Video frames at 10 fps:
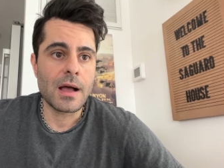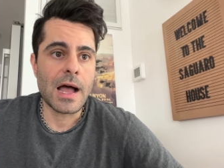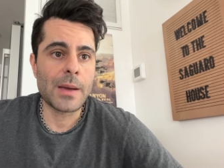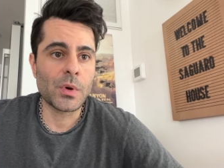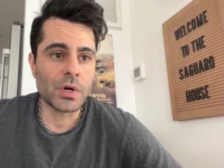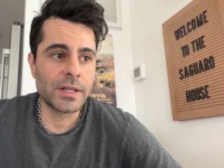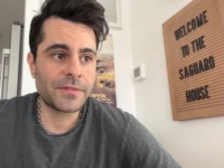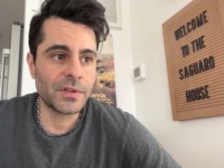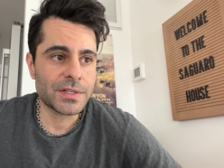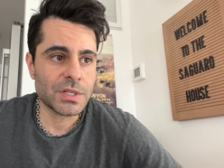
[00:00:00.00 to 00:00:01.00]
I'm already
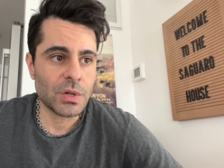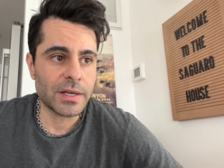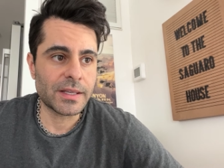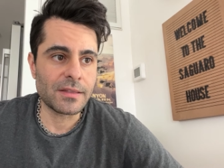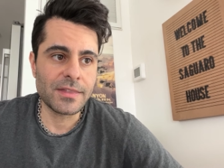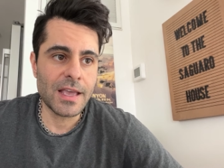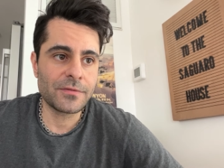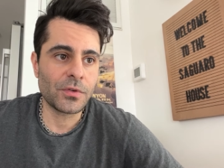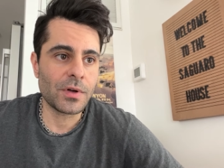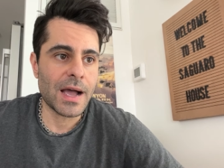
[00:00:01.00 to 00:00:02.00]
feeling so lucky and
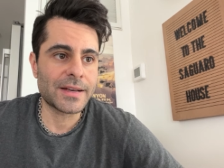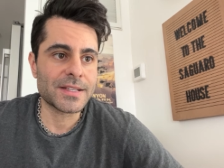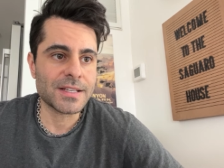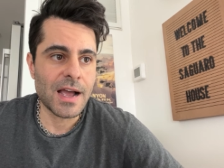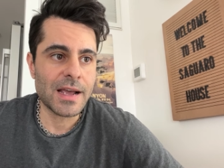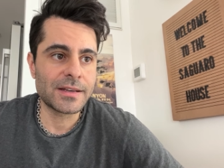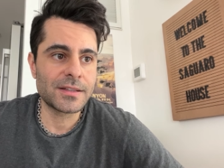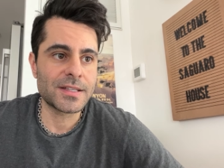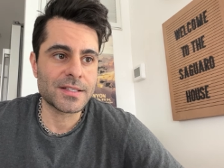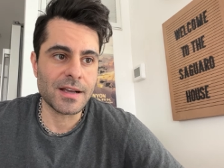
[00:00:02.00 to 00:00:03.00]
thankful, I
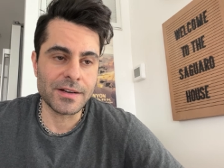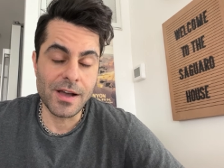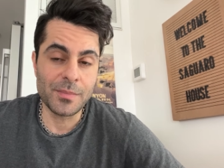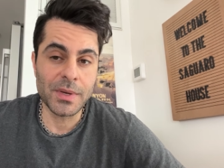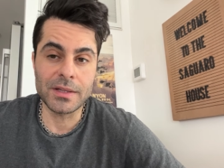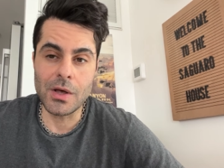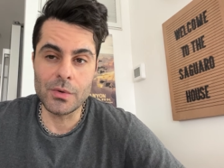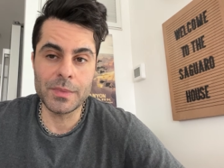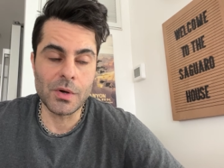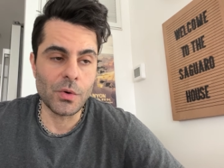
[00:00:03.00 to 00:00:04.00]
decide to sign up, and lo
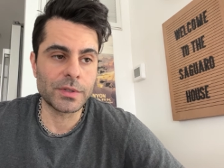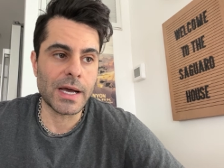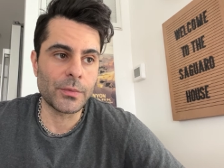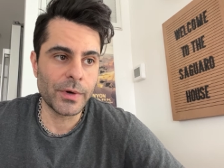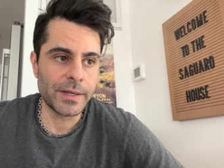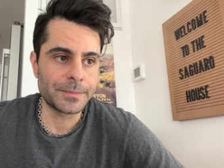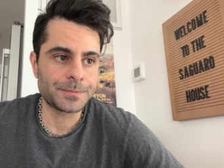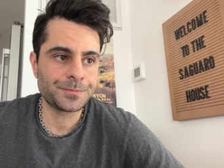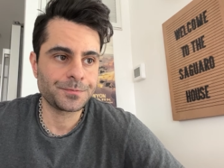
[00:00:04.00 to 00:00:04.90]
and behold, I win.